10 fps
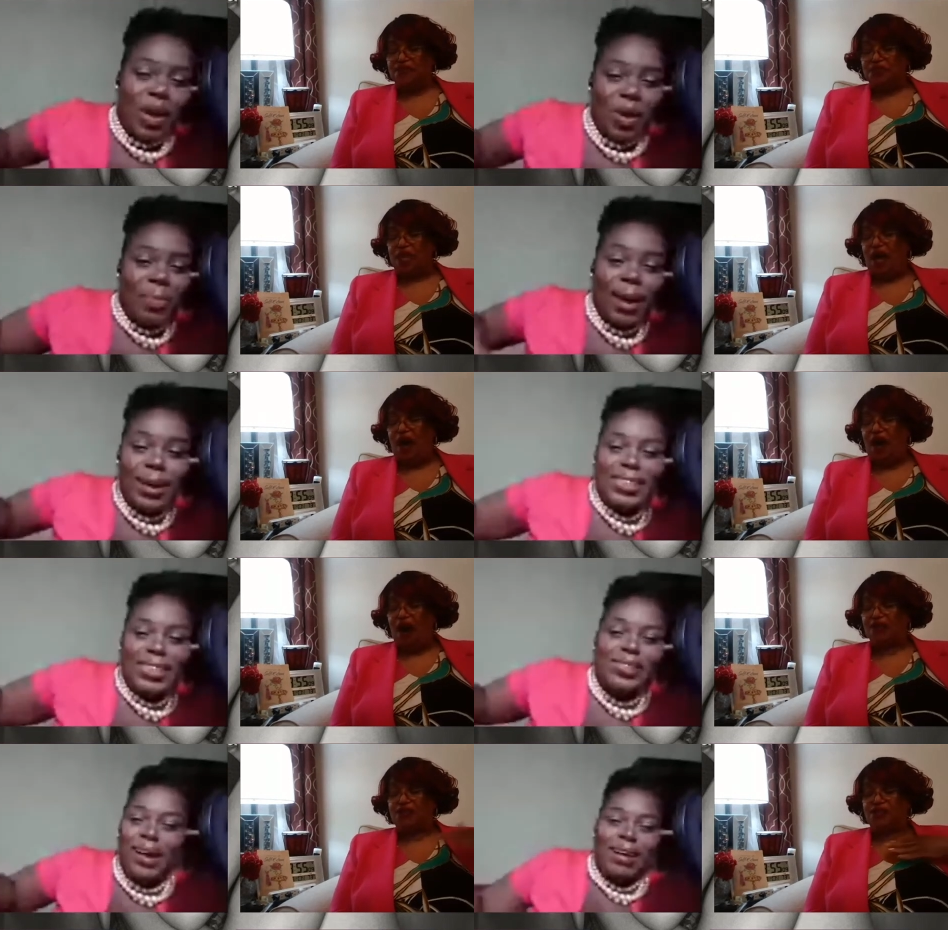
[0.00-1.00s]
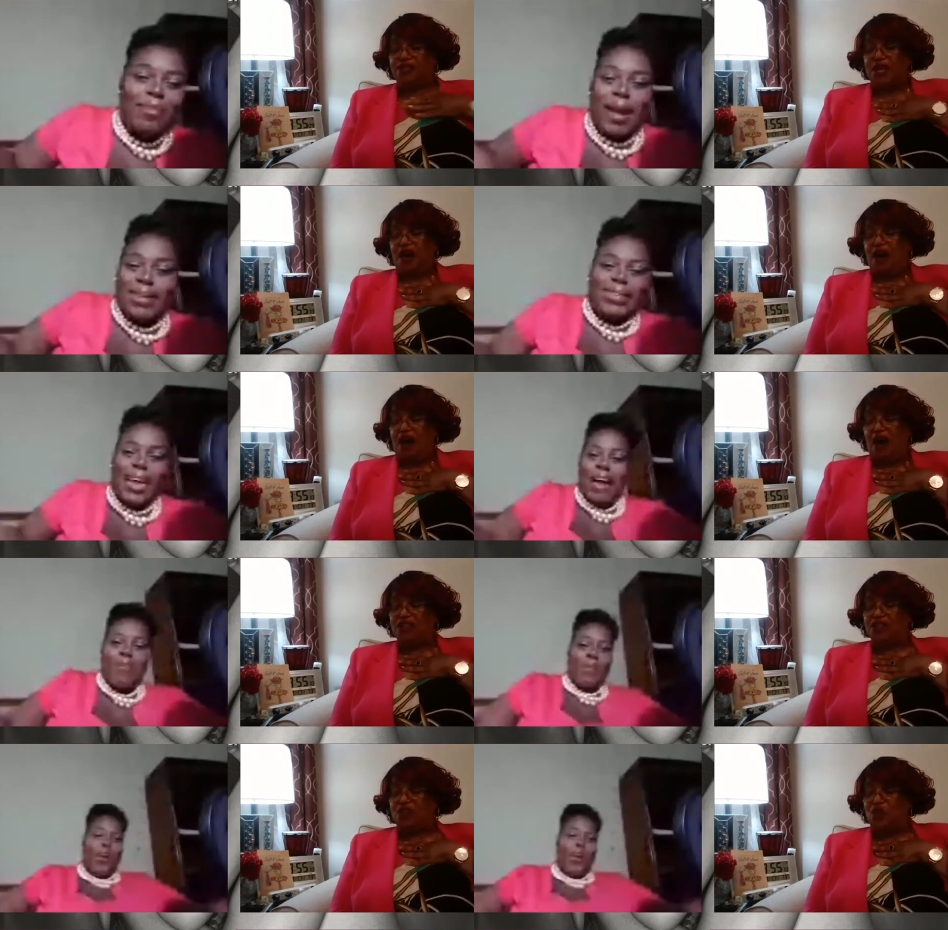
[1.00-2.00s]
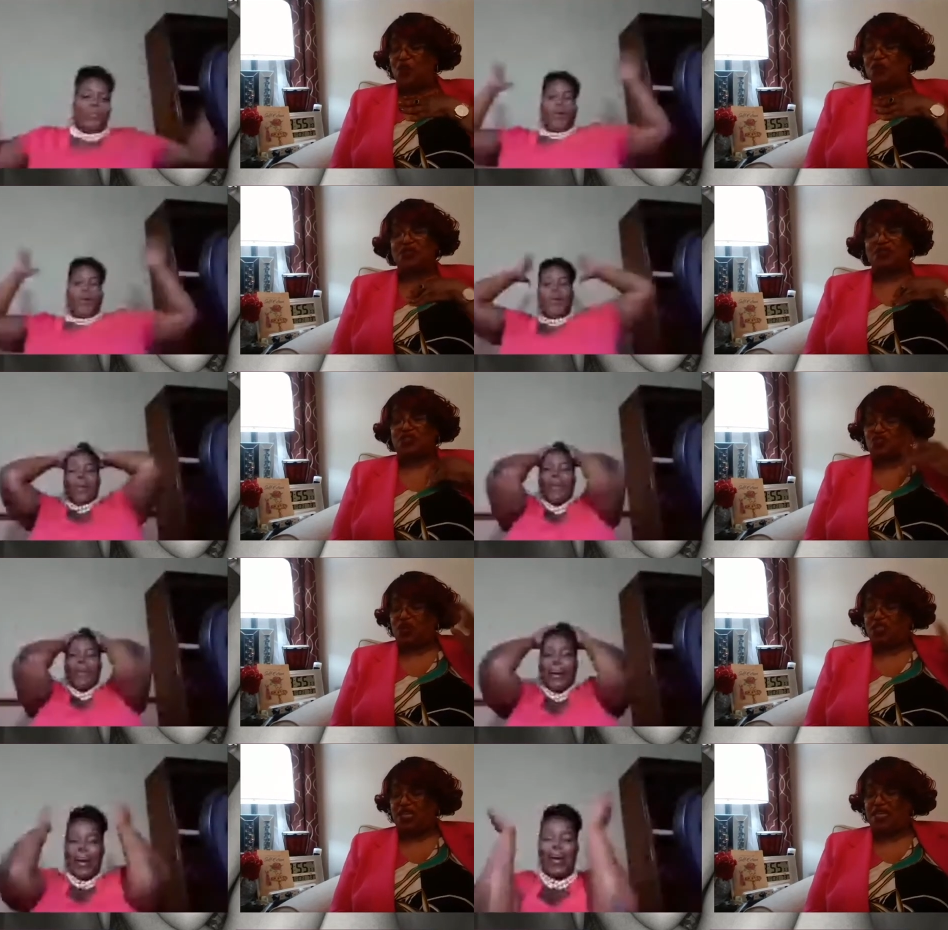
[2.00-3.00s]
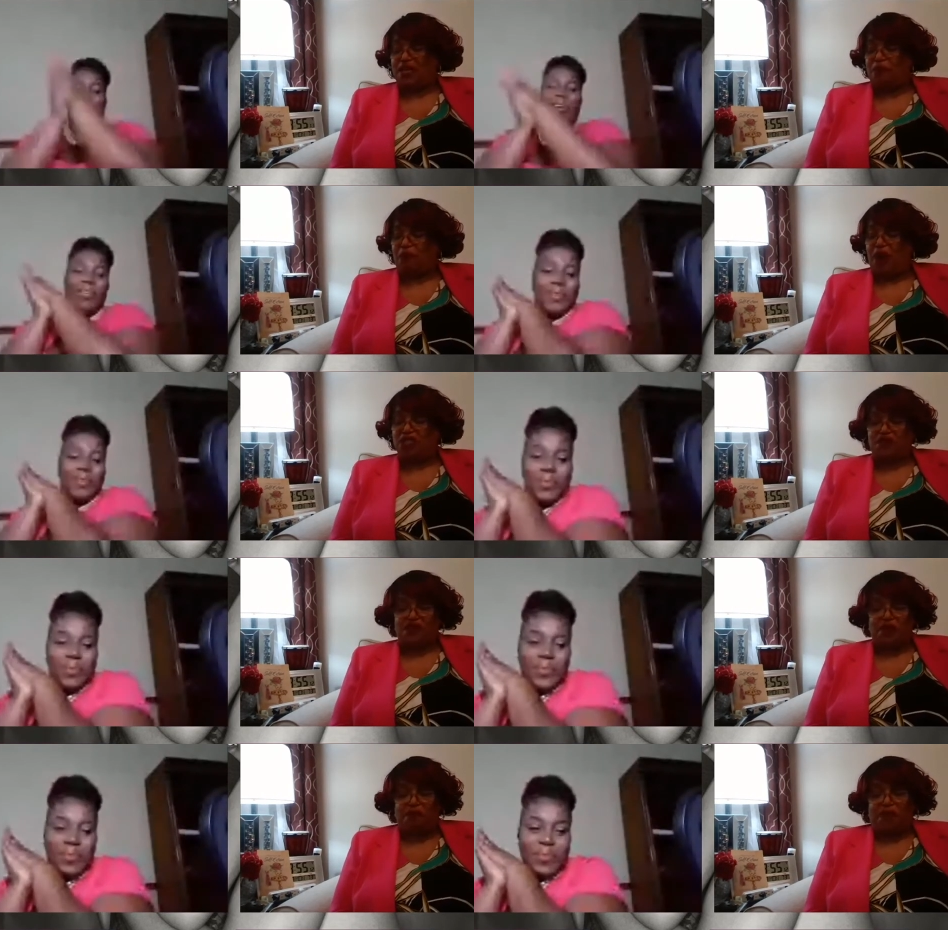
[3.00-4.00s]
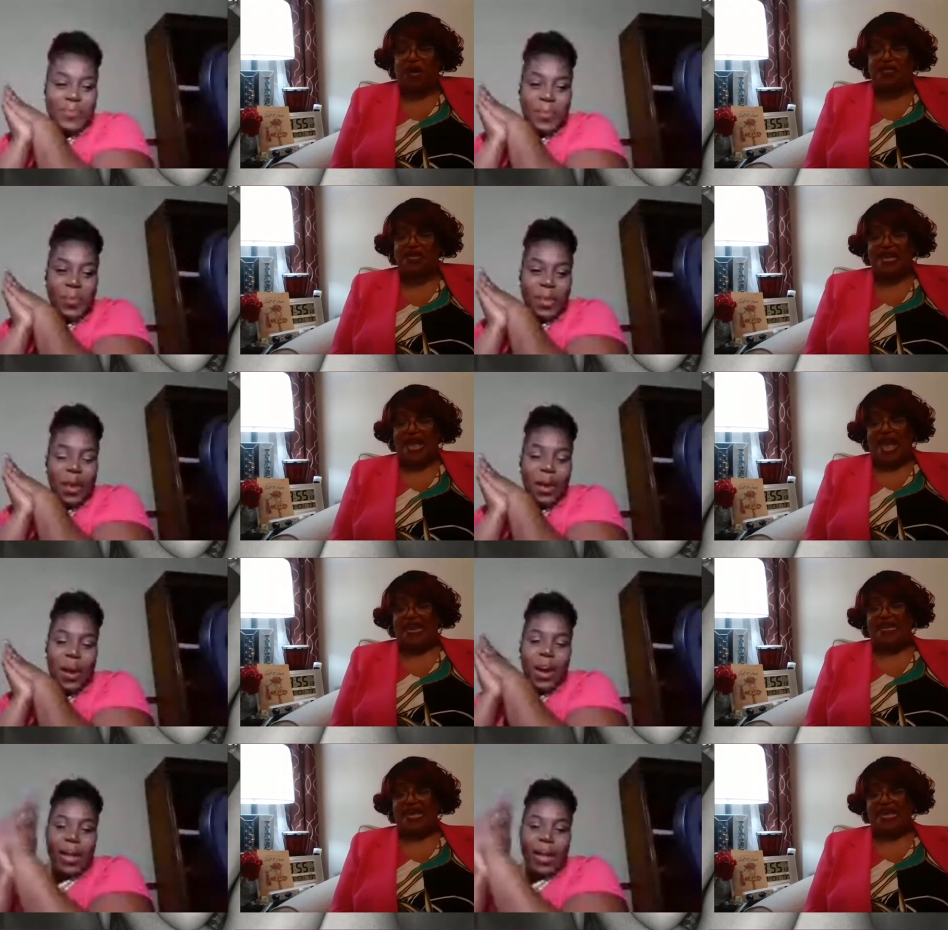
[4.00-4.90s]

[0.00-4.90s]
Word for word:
Speaker 1: up. Hearts me and tie me up. Oh to strategic God. parts of your body and